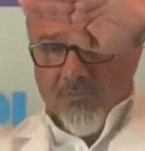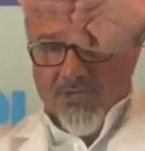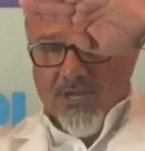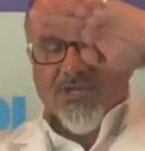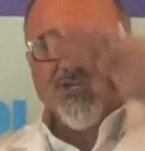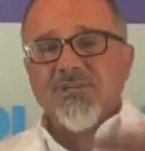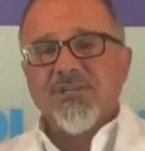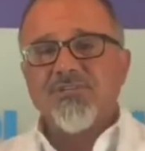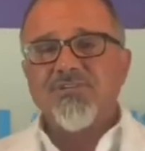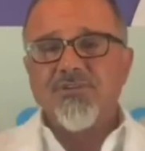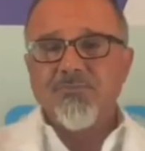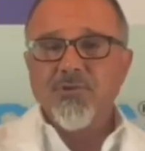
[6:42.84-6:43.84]
reduction in
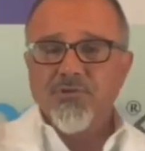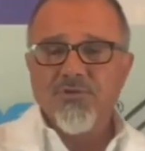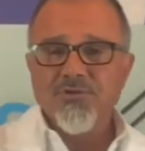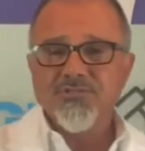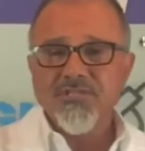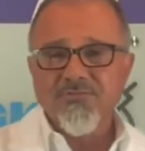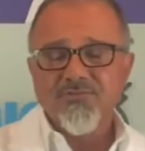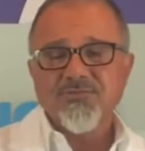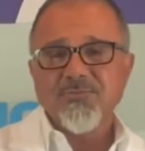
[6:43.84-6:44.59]
serum glucose levels,